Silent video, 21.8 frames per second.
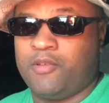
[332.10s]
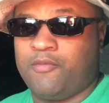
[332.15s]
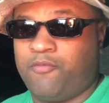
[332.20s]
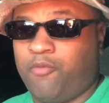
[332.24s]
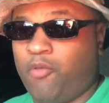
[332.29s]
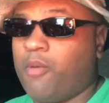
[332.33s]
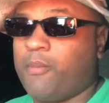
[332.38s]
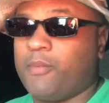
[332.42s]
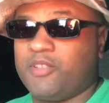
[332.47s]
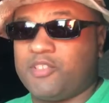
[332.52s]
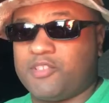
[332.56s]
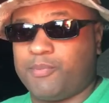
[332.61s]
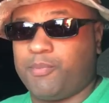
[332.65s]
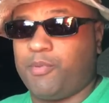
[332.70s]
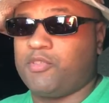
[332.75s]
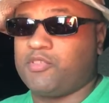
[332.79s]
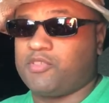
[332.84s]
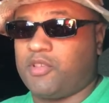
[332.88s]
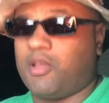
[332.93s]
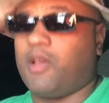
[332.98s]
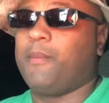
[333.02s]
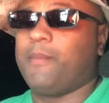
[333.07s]
foreman's
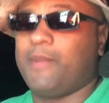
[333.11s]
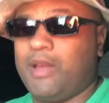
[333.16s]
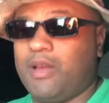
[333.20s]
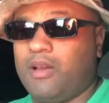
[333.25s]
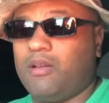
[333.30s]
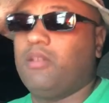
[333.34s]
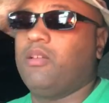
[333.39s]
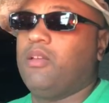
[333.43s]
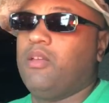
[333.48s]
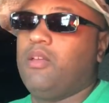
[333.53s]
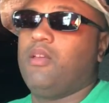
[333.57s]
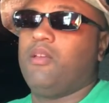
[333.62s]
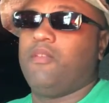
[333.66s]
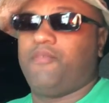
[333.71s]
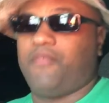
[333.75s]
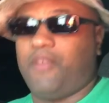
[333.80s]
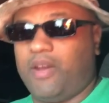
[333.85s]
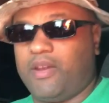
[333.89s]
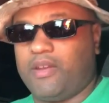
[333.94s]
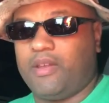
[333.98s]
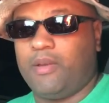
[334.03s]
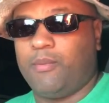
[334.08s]
supposed to come out,
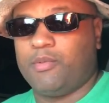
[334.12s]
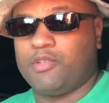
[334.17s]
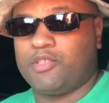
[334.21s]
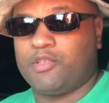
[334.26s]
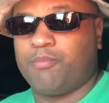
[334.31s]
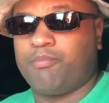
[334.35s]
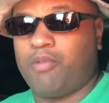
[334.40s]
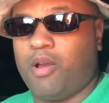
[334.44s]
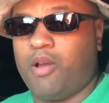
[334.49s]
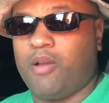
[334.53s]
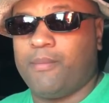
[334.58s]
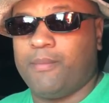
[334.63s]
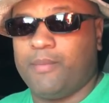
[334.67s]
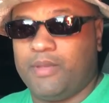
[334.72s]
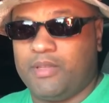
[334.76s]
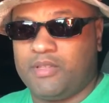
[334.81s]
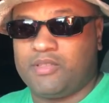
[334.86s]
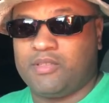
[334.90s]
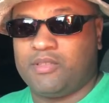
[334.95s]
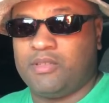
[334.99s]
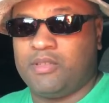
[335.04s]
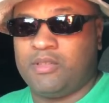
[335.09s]
find out what your problem
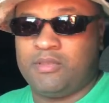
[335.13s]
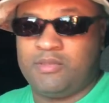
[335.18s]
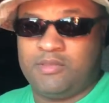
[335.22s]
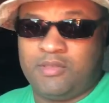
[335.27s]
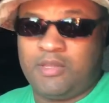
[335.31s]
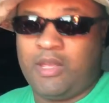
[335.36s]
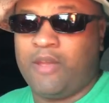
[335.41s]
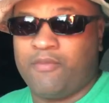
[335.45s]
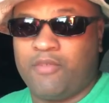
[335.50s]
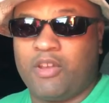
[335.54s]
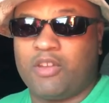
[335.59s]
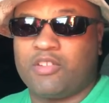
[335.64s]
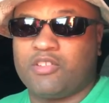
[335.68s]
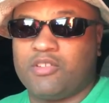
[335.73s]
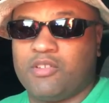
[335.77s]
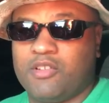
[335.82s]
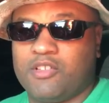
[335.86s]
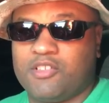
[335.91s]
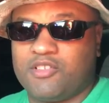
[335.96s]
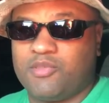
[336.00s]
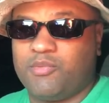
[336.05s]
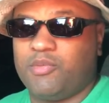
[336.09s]
is, and then direct
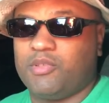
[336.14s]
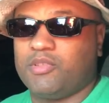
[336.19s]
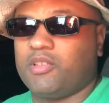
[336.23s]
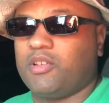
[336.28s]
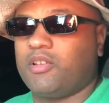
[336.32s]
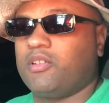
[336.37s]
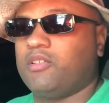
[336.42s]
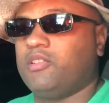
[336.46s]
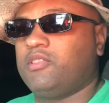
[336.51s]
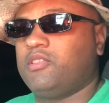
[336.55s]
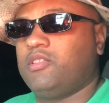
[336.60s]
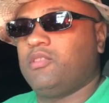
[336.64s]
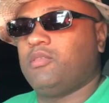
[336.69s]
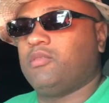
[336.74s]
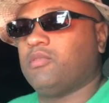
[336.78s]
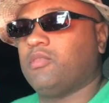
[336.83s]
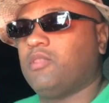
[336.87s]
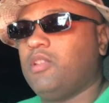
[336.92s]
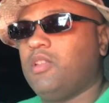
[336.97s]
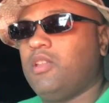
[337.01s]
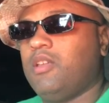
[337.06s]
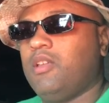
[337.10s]
you as to what they're gonna do.
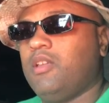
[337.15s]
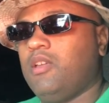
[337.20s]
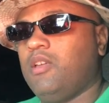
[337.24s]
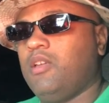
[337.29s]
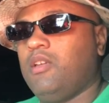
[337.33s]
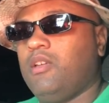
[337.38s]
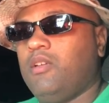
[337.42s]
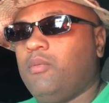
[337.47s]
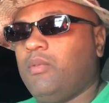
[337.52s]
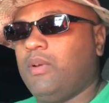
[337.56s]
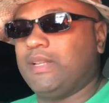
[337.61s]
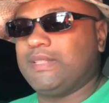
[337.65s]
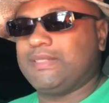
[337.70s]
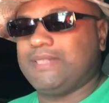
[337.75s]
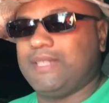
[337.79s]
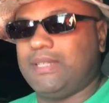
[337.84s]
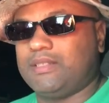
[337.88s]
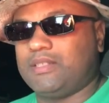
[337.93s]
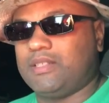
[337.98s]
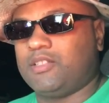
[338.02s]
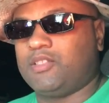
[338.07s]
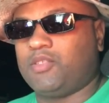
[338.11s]
Well, I
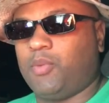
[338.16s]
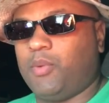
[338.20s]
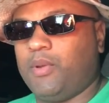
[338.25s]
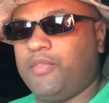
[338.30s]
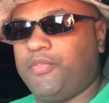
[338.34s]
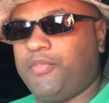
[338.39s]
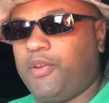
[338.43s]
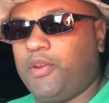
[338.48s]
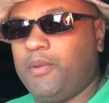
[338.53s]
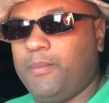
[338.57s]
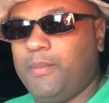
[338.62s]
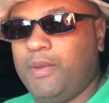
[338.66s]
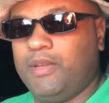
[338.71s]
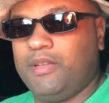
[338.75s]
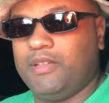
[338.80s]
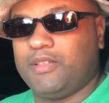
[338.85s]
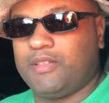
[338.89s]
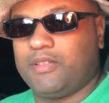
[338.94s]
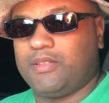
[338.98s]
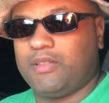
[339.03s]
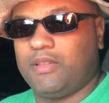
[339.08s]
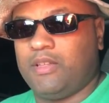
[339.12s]
sat there 20, 30
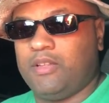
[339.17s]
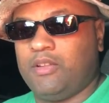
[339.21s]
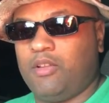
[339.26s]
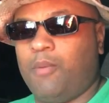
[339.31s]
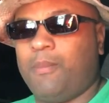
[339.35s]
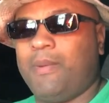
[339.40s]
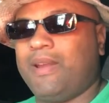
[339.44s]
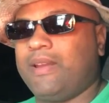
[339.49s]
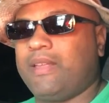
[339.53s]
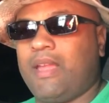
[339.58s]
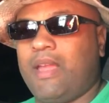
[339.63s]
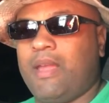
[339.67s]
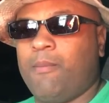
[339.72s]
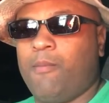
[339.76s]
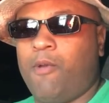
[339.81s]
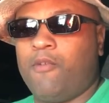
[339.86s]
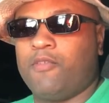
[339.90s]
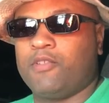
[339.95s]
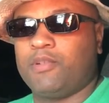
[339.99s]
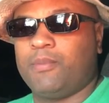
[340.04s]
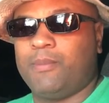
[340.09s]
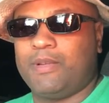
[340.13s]
minutes, and nobody came
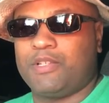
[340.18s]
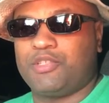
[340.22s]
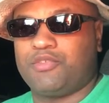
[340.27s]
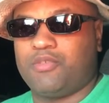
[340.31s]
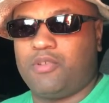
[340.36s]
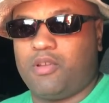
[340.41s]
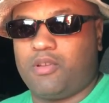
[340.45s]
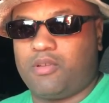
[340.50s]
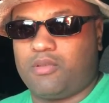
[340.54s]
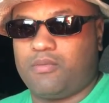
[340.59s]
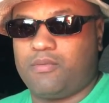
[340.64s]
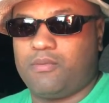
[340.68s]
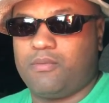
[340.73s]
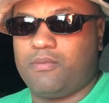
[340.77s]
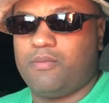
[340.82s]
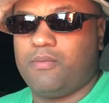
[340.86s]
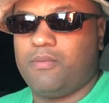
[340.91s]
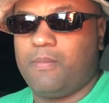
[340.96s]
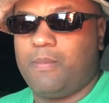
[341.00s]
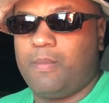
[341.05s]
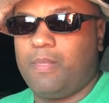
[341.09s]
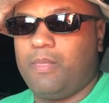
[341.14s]
over to my truck.
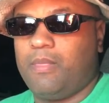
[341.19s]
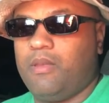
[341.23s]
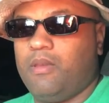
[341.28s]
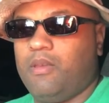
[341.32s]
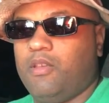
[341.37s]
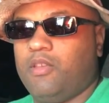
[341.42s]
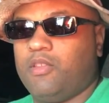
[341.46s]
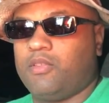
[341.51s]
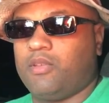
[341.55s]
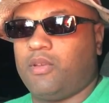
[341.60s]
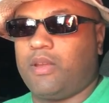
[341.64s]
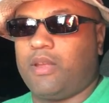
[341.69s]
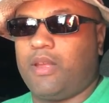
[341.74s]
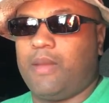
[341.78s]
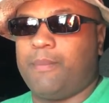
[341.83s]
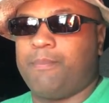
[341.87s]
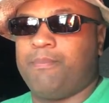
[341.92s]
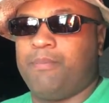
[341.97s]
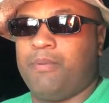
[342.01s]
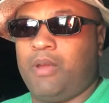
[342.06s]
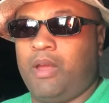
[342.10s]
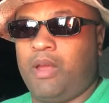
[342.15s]
So I
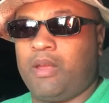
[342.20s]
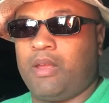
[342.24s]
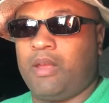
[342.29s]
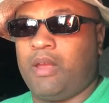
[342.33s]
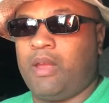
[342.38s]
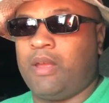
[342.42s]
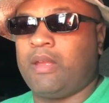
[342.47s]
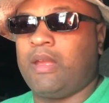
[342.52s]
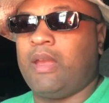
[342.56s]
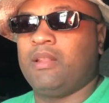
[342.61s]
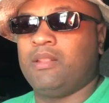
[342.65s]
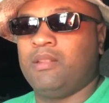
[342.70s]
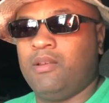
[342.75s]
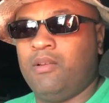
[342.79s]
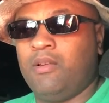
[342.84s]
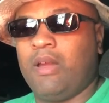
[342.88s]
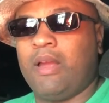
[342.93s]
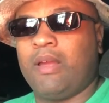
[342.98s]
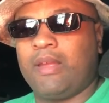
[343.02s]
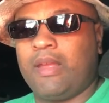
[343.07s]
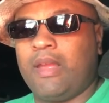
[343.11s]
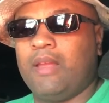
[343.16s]
got a
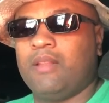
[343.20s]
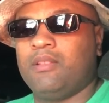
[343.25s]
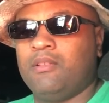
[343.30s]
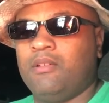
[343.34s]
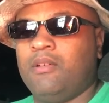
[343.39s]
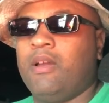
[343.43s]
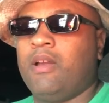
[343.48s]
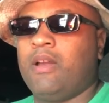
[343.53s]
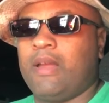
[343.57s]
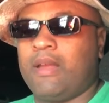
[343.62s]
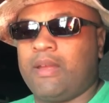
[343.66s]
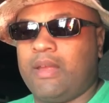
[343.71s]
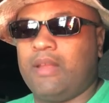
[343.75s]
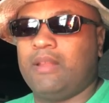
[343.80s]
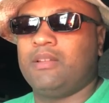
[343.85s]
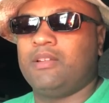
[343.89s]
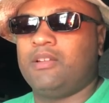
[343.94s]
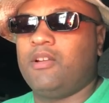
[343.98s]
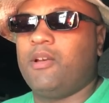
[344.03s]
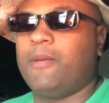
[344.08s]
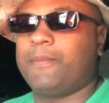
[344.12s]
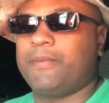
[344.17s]

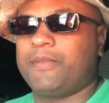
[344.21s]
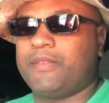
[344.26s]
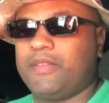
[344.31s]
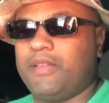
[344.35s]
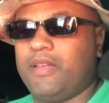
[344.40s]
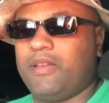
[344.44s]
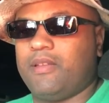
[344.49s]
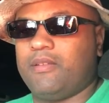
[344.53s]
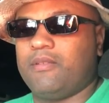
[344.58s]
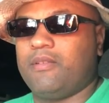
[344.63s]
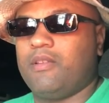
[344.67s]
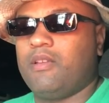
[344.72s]
little upset.